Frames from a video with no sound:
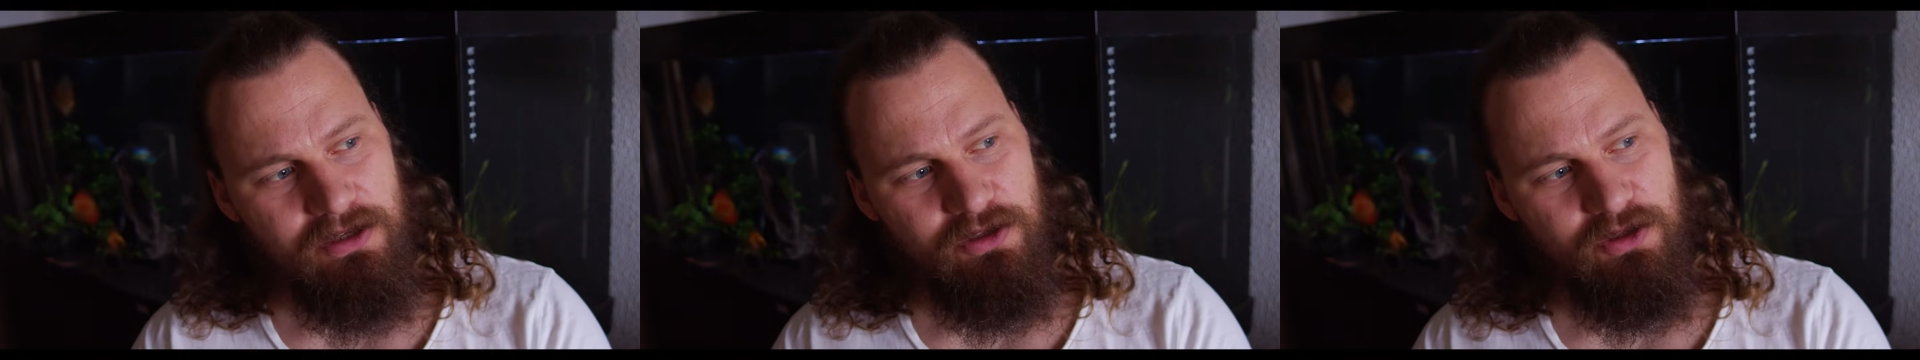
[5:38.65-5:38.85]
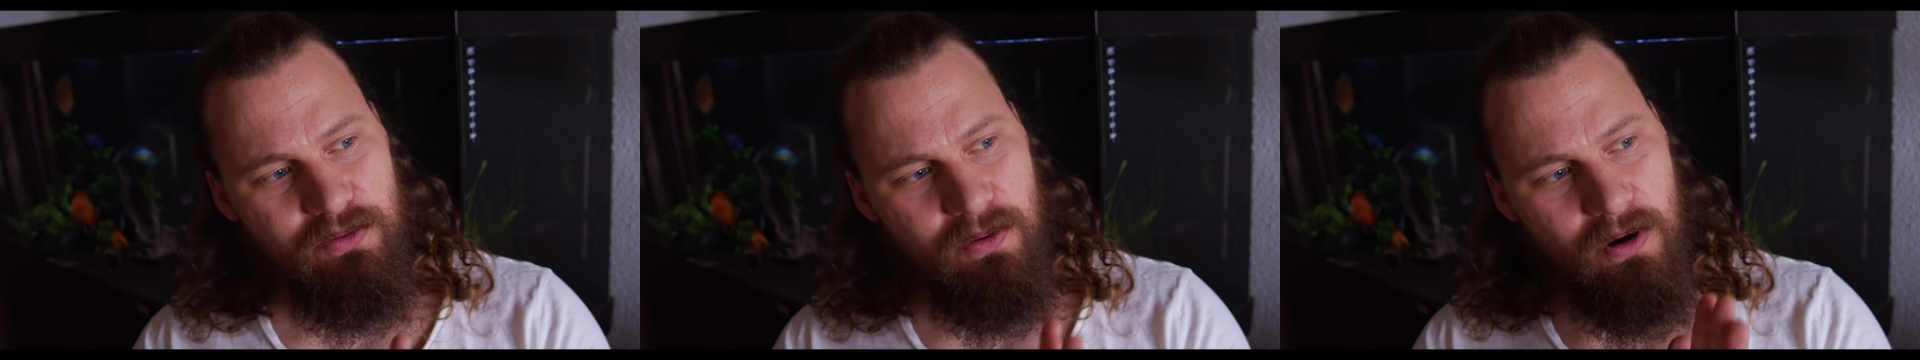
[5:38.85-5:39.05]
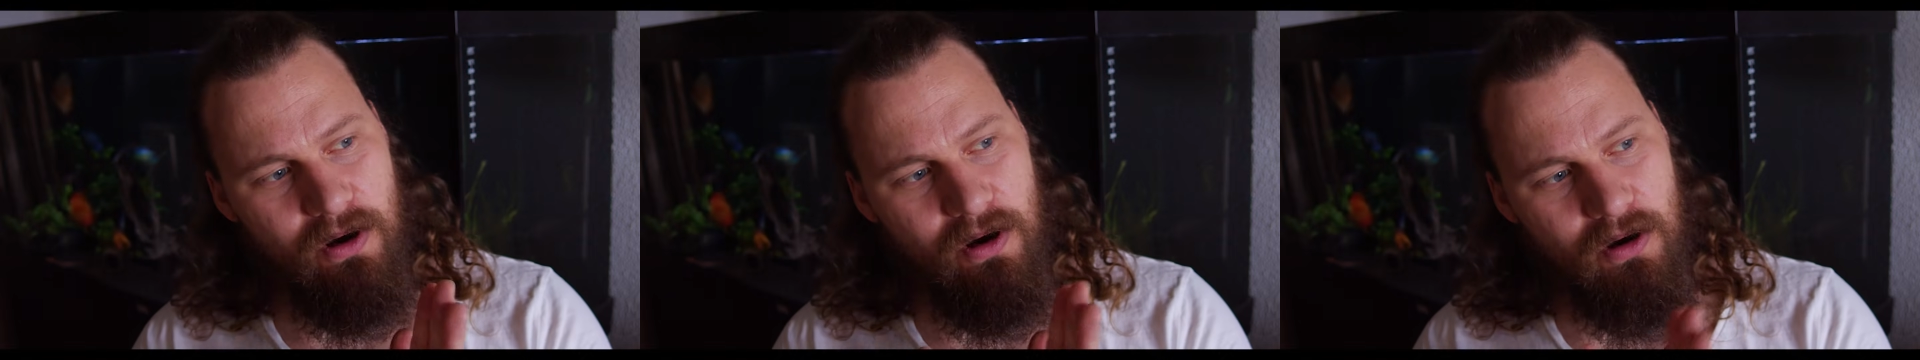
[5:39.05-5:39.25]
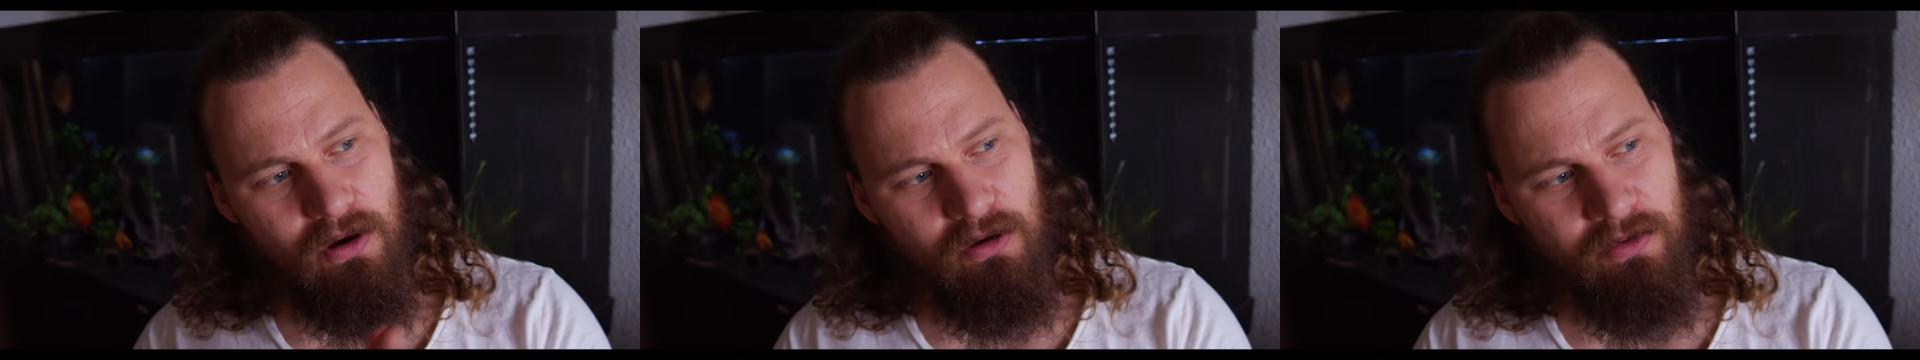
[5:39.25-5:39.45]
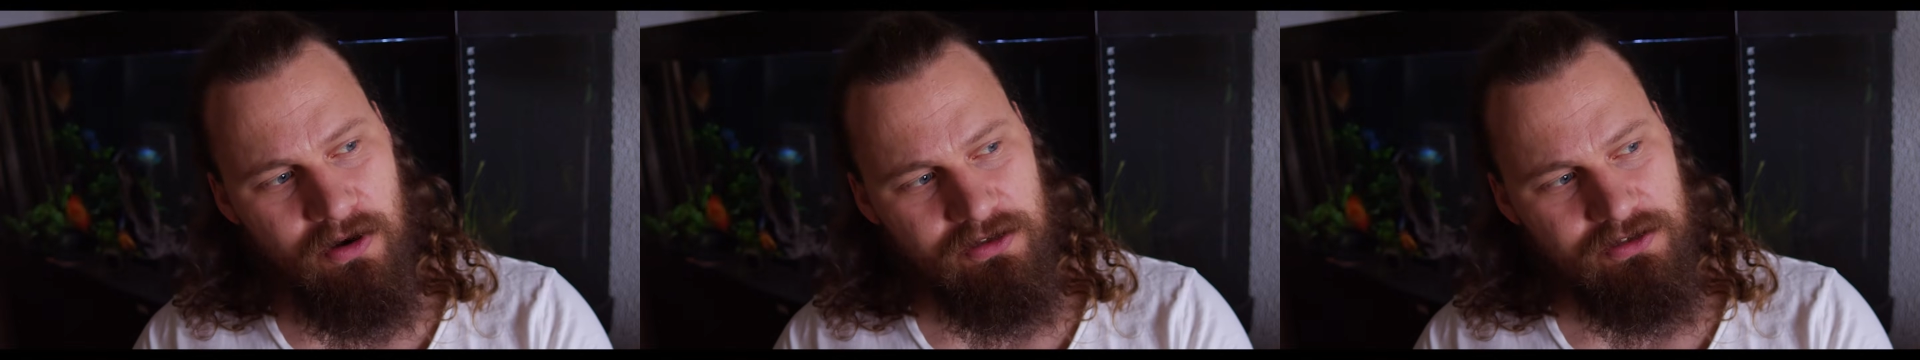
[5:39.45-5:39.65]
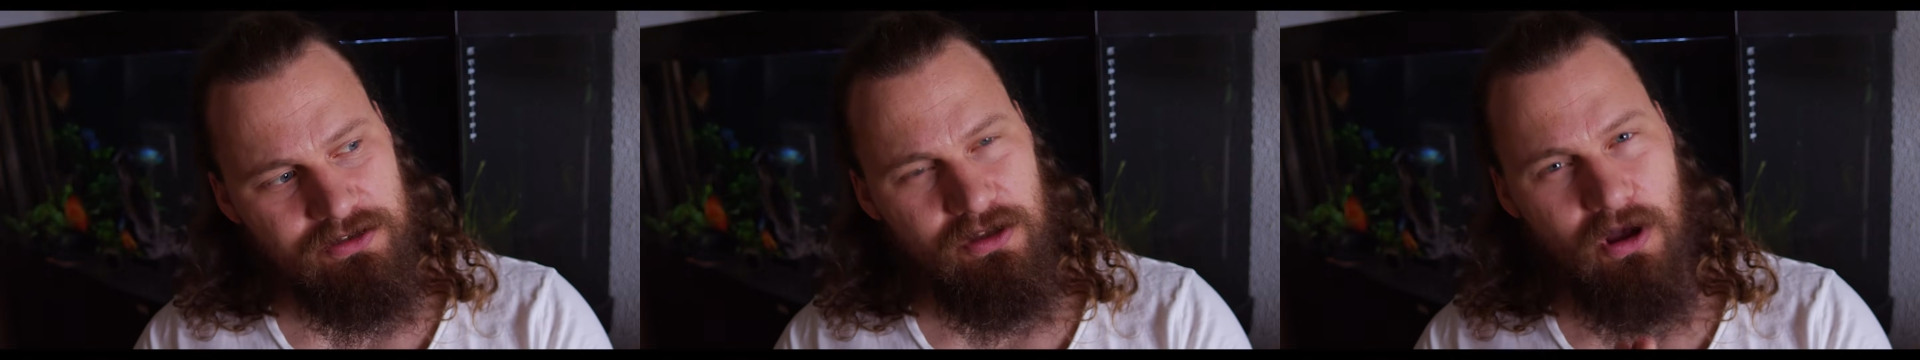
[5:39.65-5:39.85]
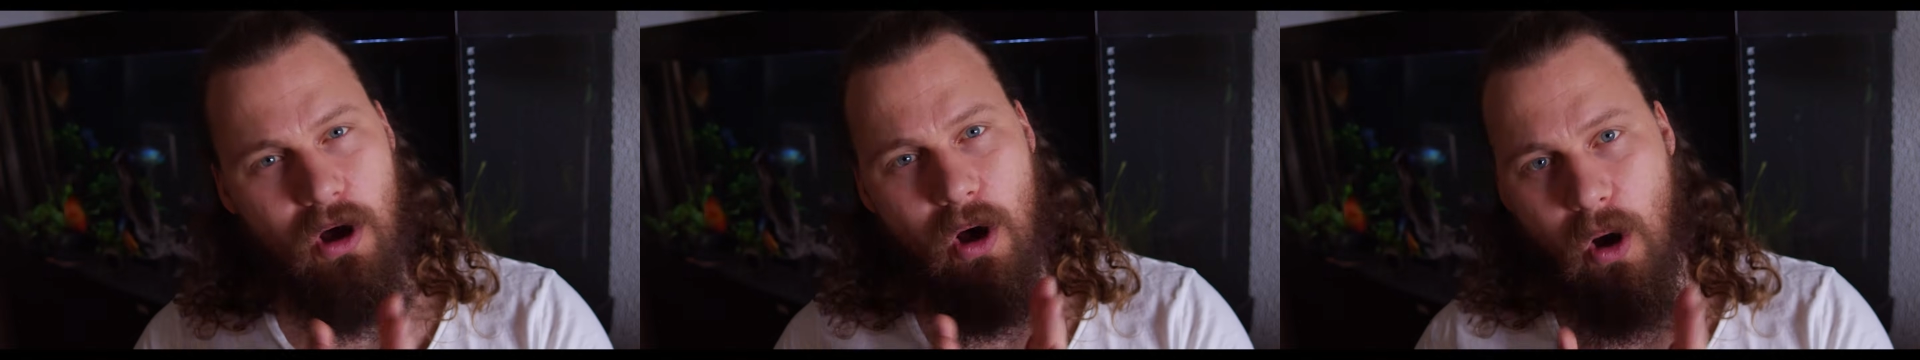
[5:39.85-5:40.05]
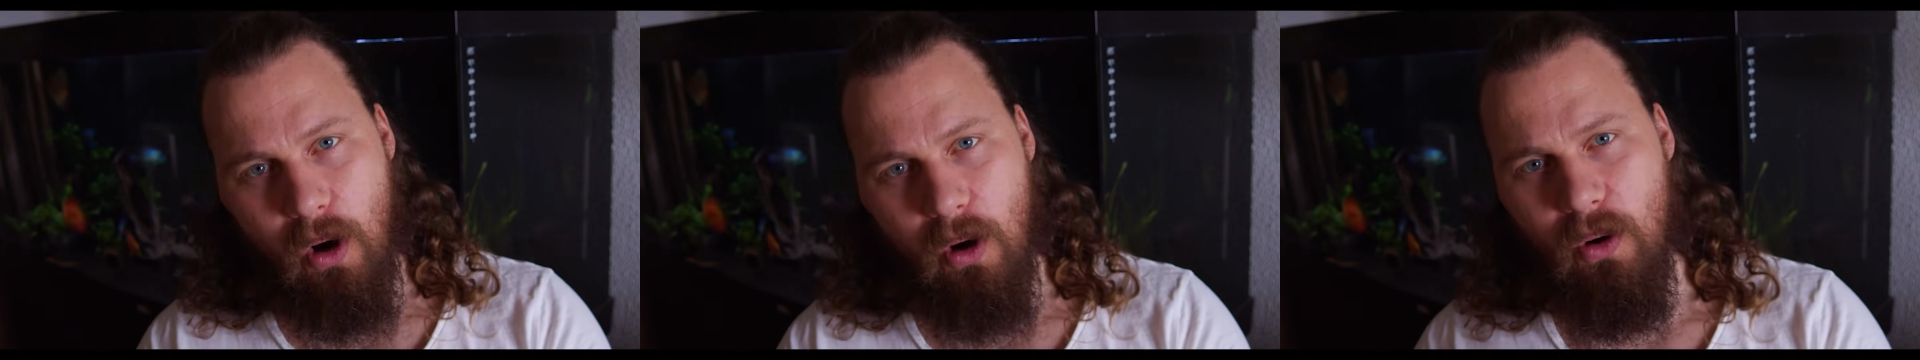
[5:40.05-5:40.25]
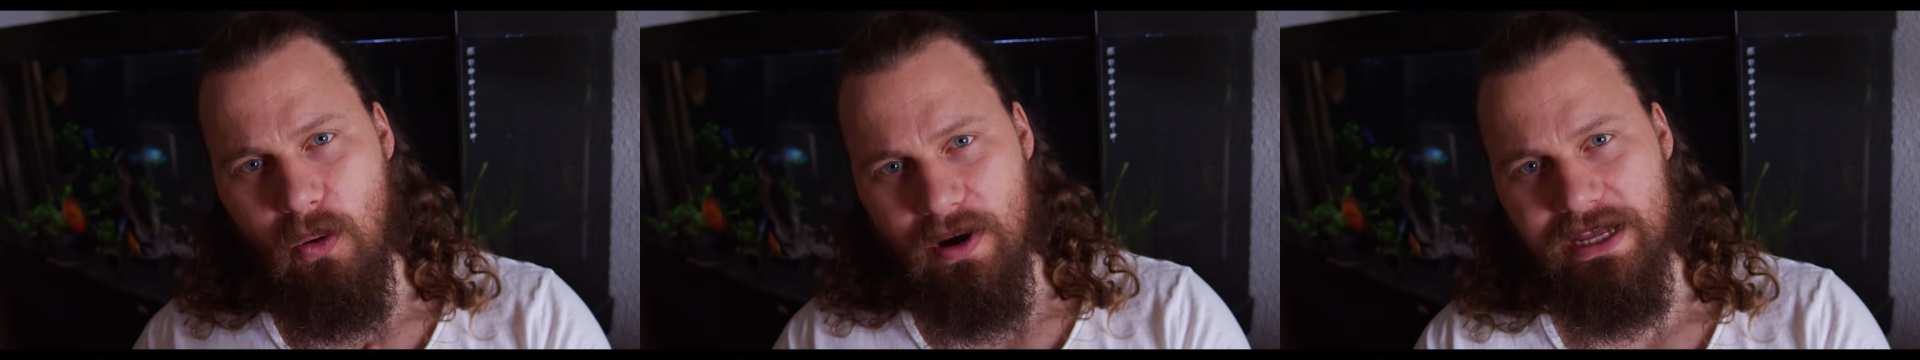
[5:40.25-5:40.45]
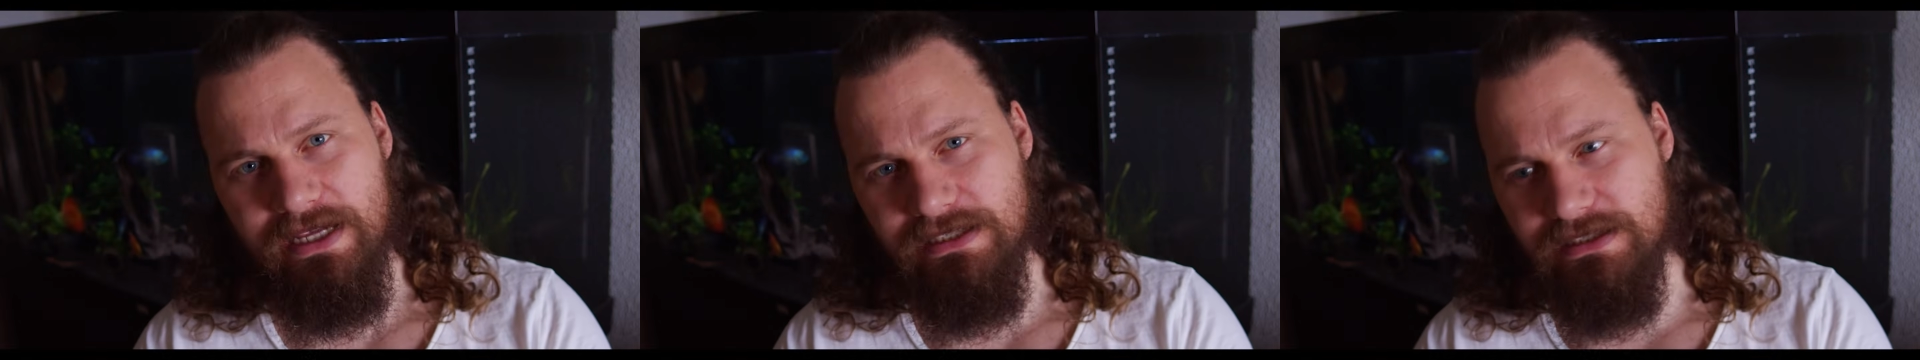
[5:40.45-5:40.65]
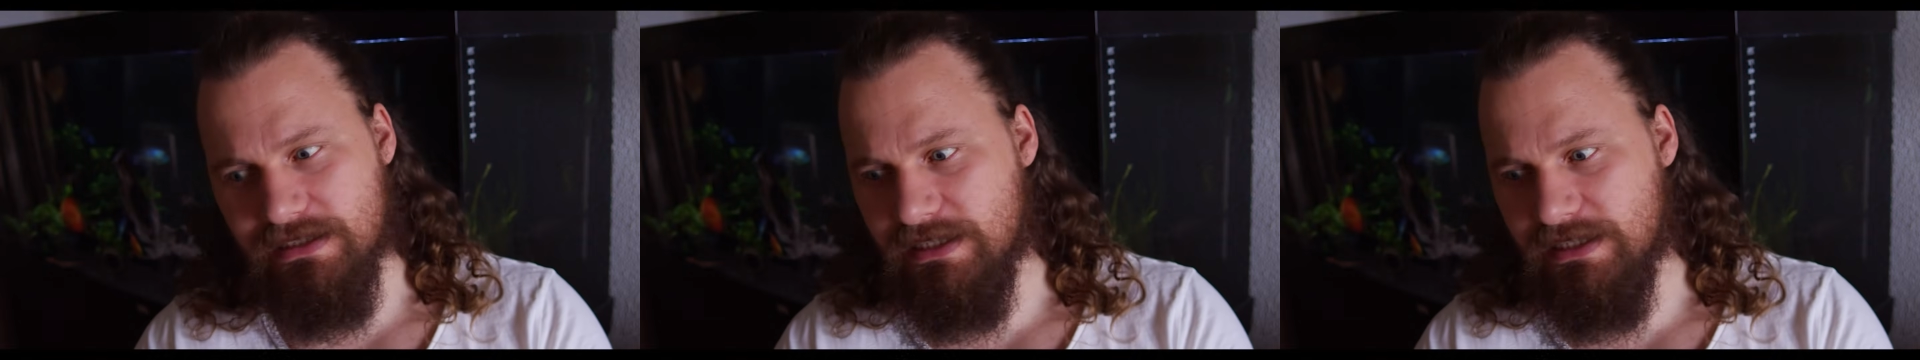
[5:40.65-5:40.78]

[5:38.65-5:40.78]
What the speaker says: you will almost always